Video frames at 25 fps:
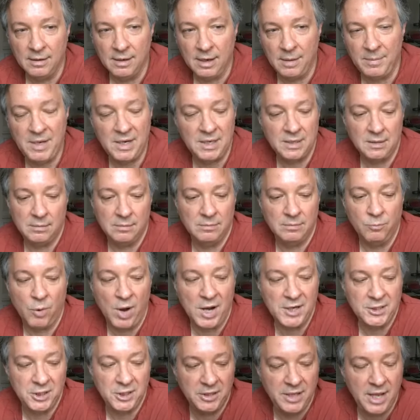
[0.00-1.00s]
I mean,
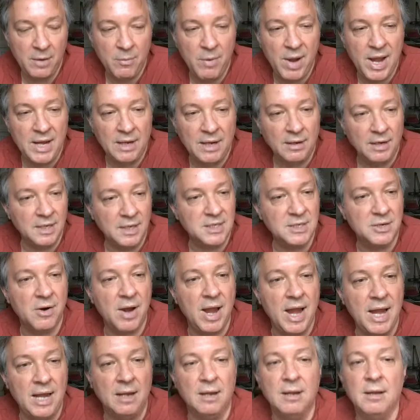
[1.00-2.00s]
why should they wait? It's
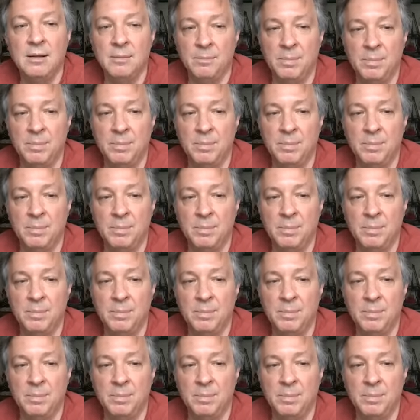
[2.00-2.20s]
great,